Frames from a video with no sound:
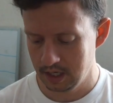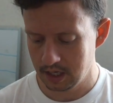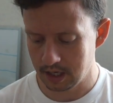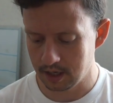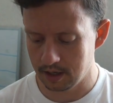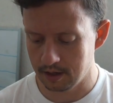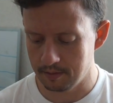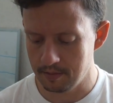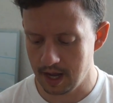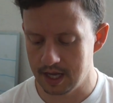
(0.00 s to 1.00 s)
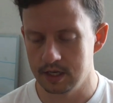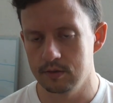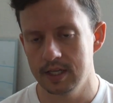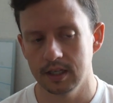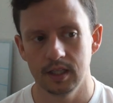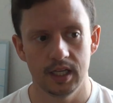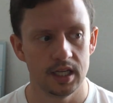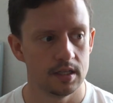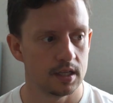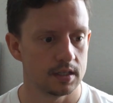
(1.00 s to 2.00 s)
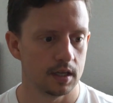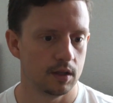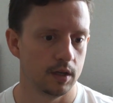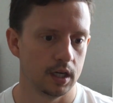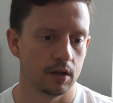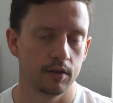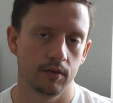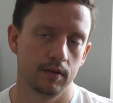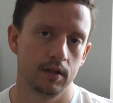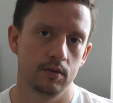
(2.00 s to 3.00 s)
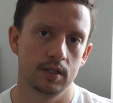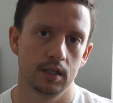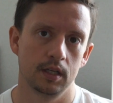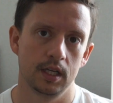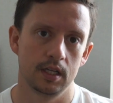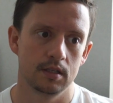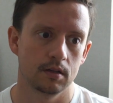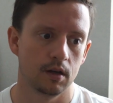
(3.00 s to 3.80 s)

And utilities, that's including all three of the utilities,